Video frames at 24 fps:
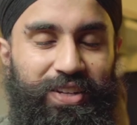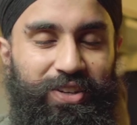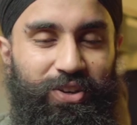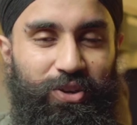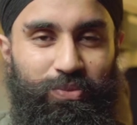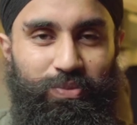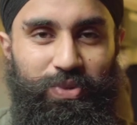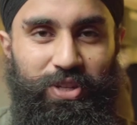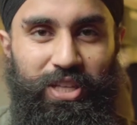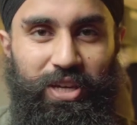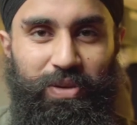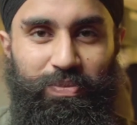
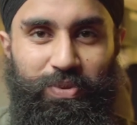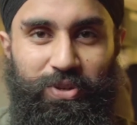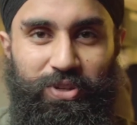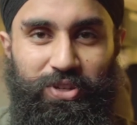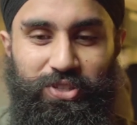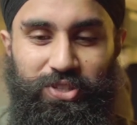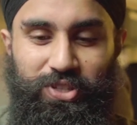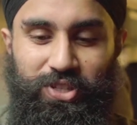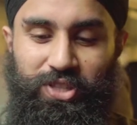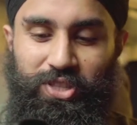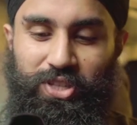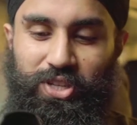Don't be that
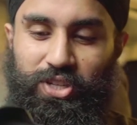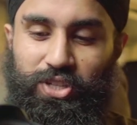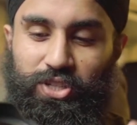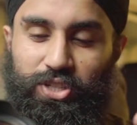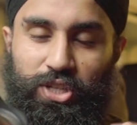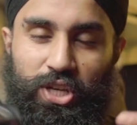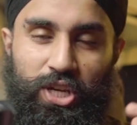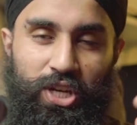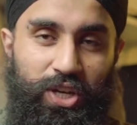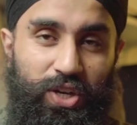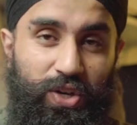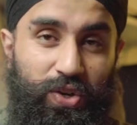person.
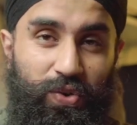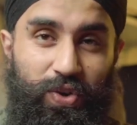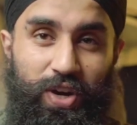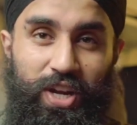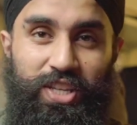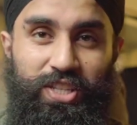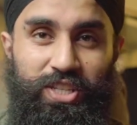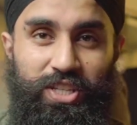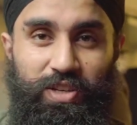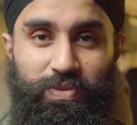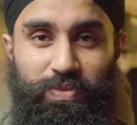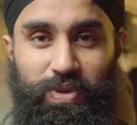There's
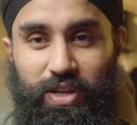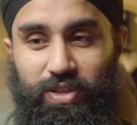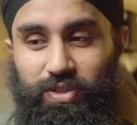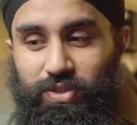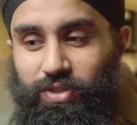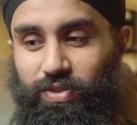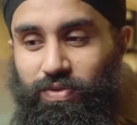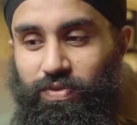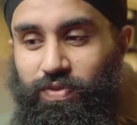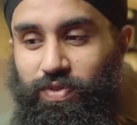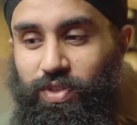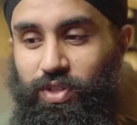crazy
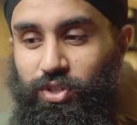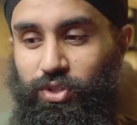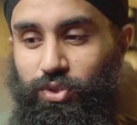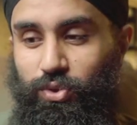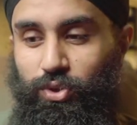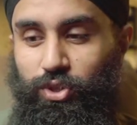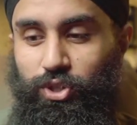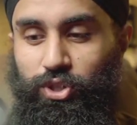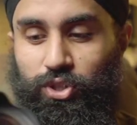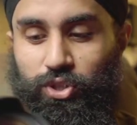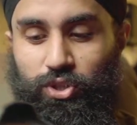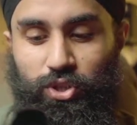amounts of
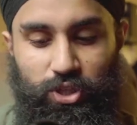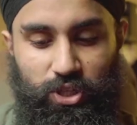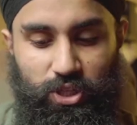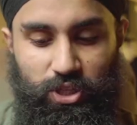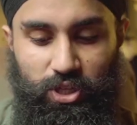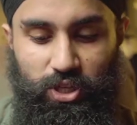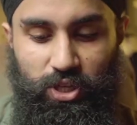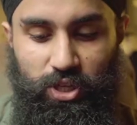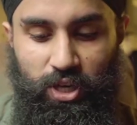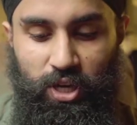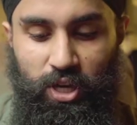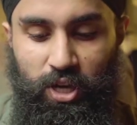distortion on
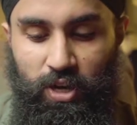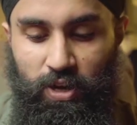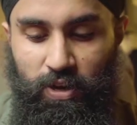here.